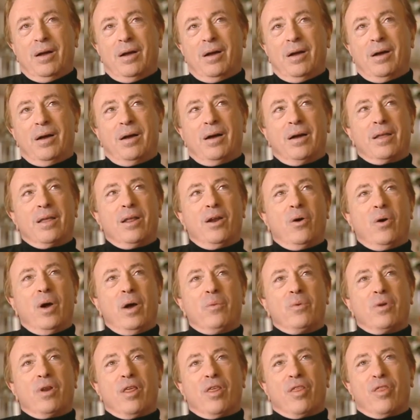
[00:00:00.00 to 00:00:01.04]

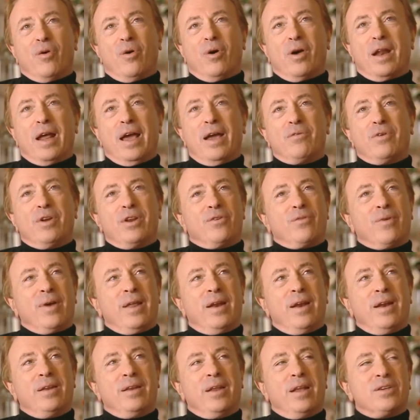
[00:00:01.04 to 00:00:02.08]
I would have thought I
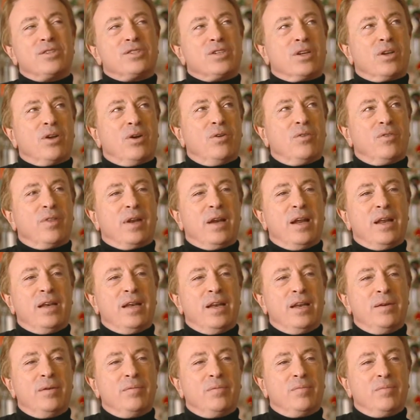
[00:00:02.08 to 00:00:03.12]
regretted years ago that I
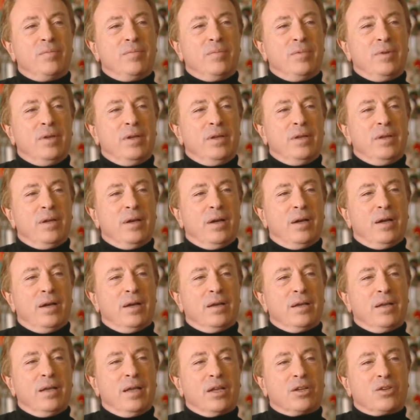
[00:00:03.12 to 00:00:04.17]
didn't
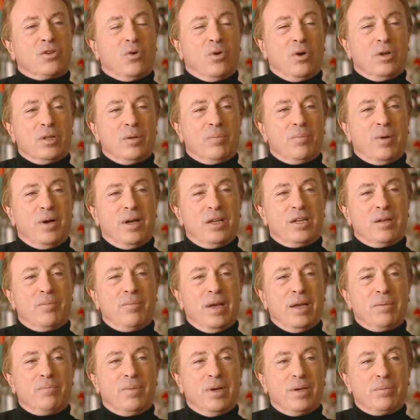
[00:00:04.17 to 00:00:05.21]
get called upon to
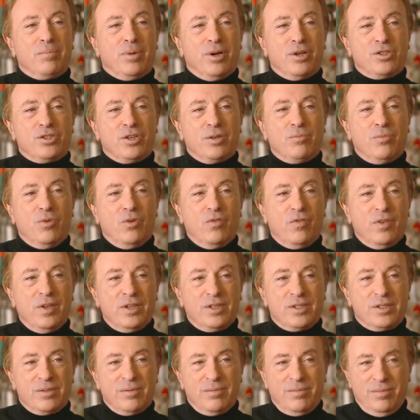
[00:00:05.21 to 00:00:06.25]
make big budget
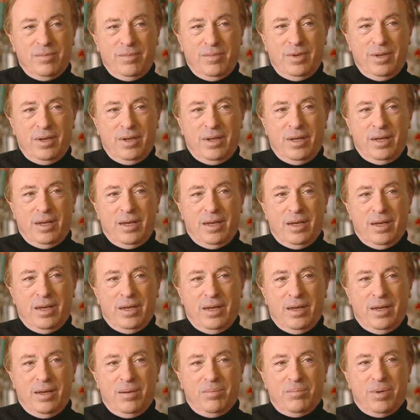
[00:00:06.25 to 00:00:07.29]
movies.
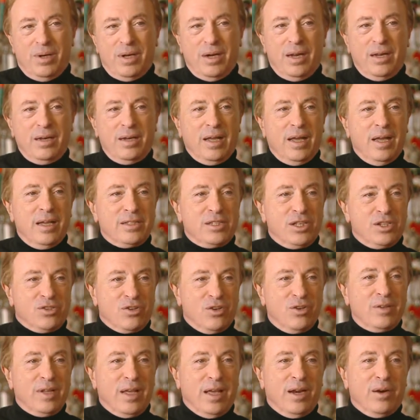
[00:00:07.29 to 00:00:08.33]
But as it
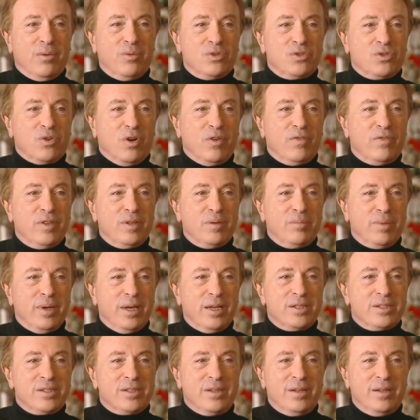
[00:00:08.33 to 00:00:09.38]
turned out, it was all for the
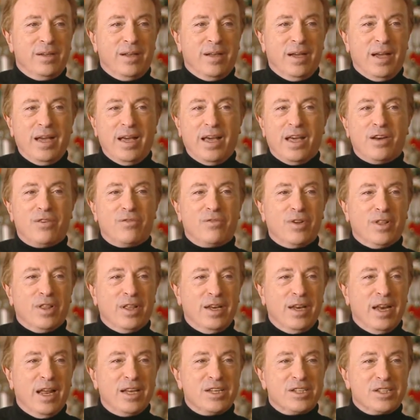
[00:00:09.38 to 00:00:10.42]
best. I had a
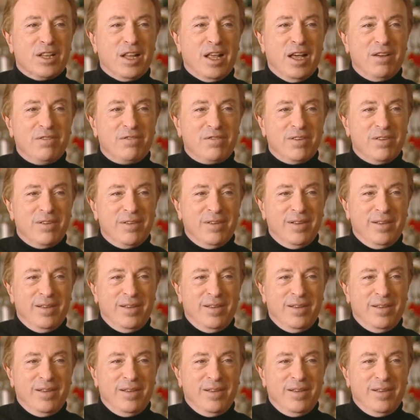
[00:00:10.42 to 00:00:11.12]
really nice life.